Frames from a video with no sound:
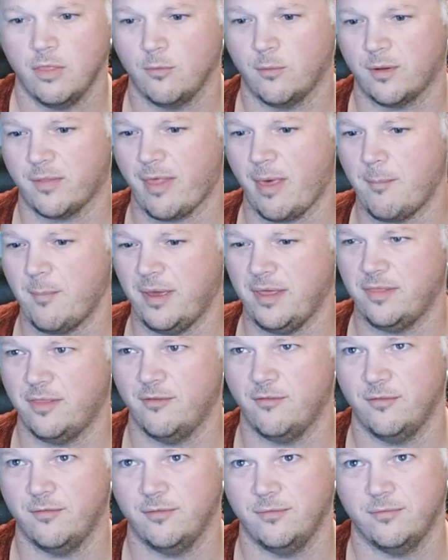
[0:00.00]
The one that made
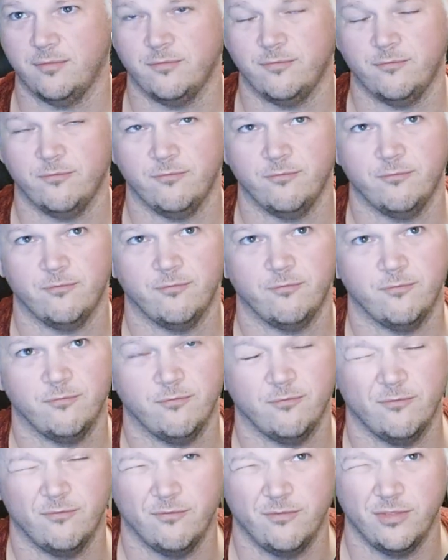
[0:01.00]
the
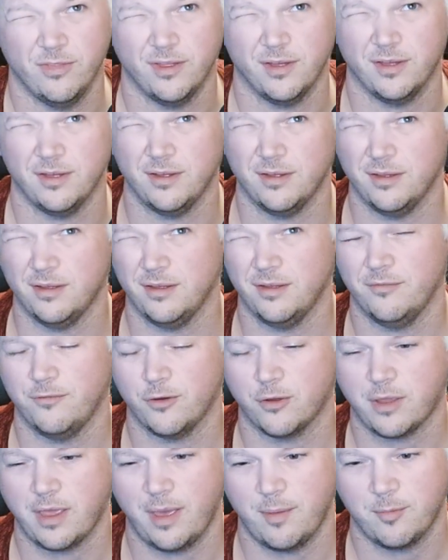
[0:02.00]

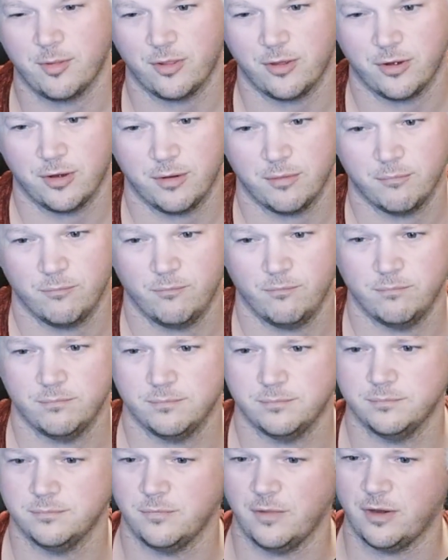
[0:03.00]
vocabulary
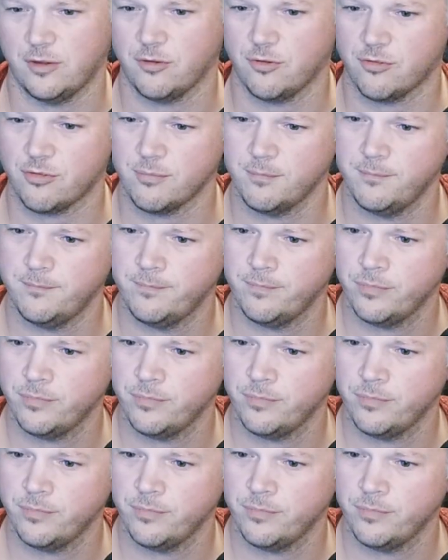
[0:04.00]
letters.